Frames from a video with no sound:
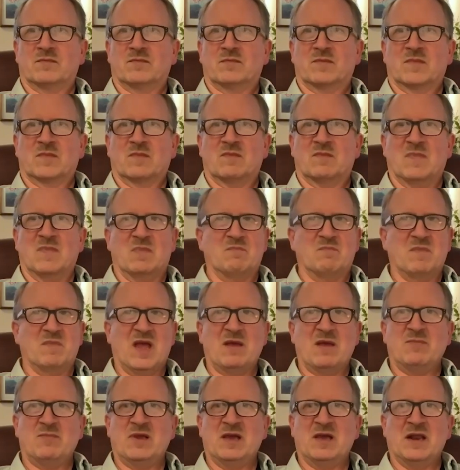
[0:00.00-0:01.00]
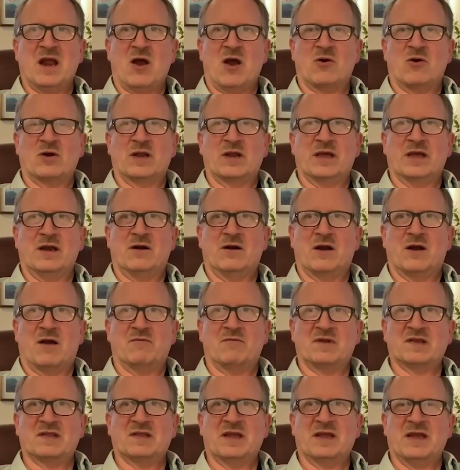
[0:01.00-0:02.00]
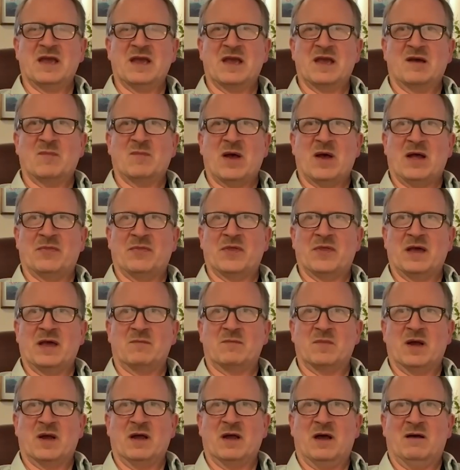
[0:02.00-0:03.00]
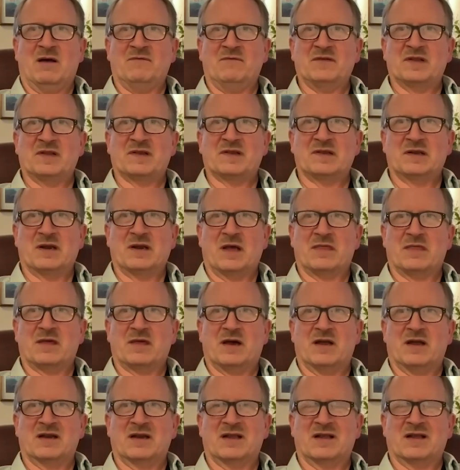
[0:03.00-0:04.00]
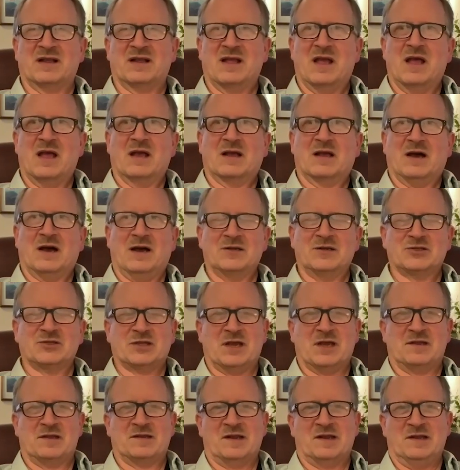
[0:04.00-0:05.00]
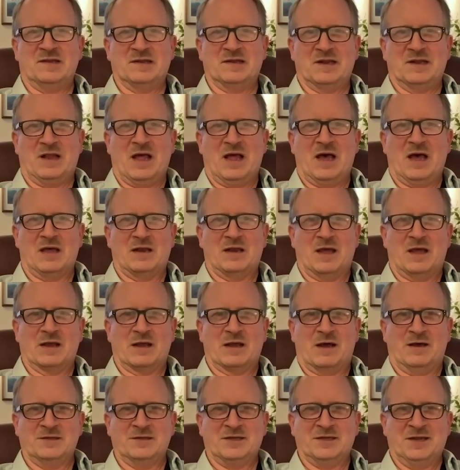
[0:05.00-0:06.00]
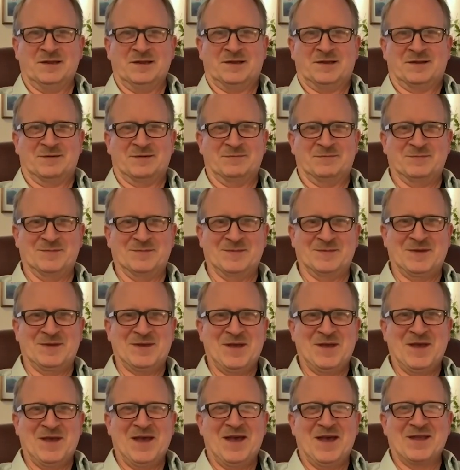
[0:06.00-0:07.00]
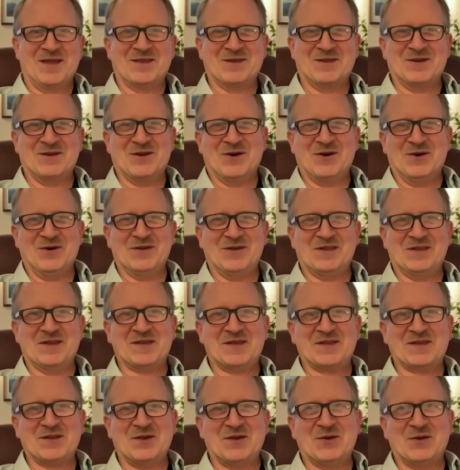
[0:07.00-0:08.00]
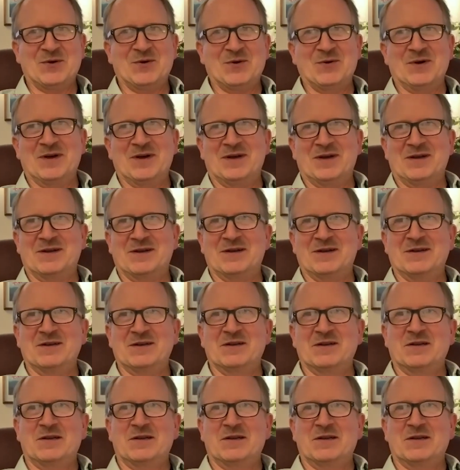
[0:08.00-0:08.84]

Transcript: maybe an hour later, I was thinking about that in my office, and I thought, gosh, that sounds a lot like autism, you know? And so